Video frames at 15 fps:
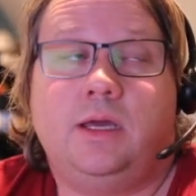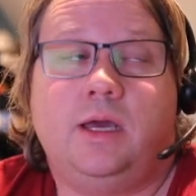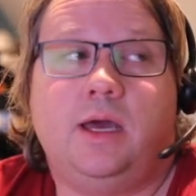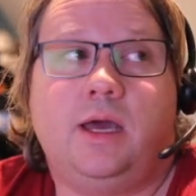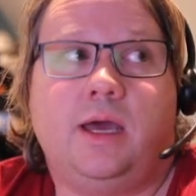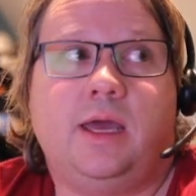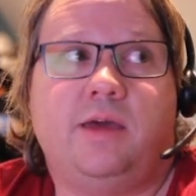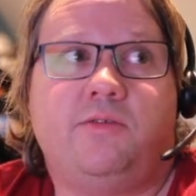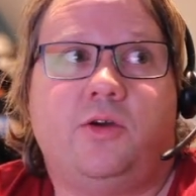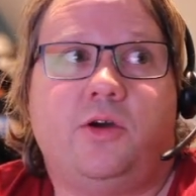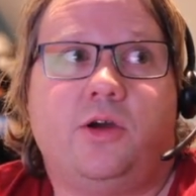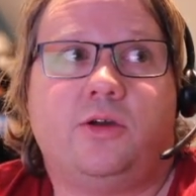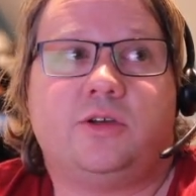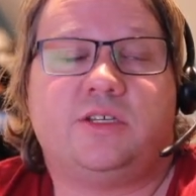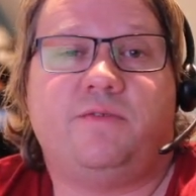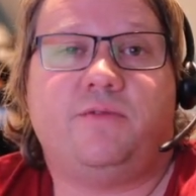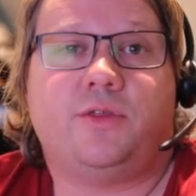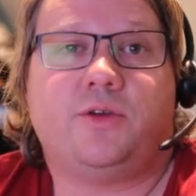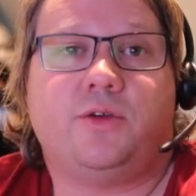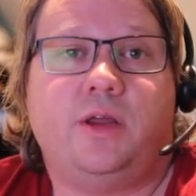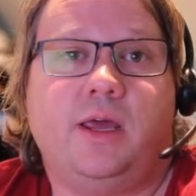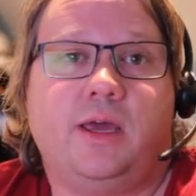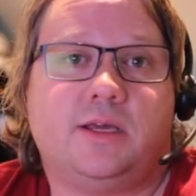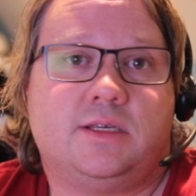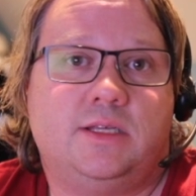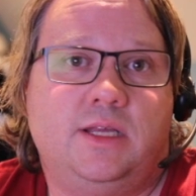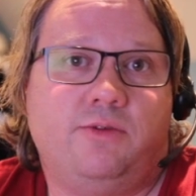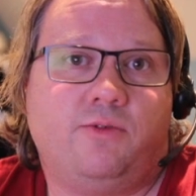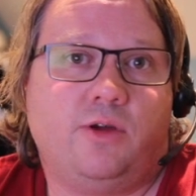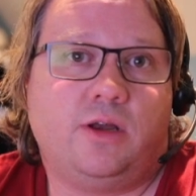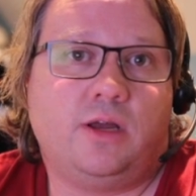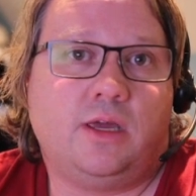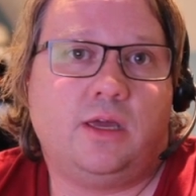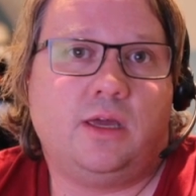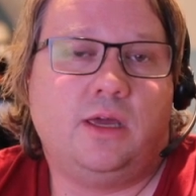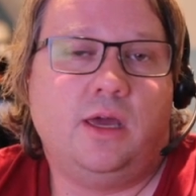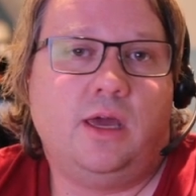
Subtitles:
I have a R730XD running,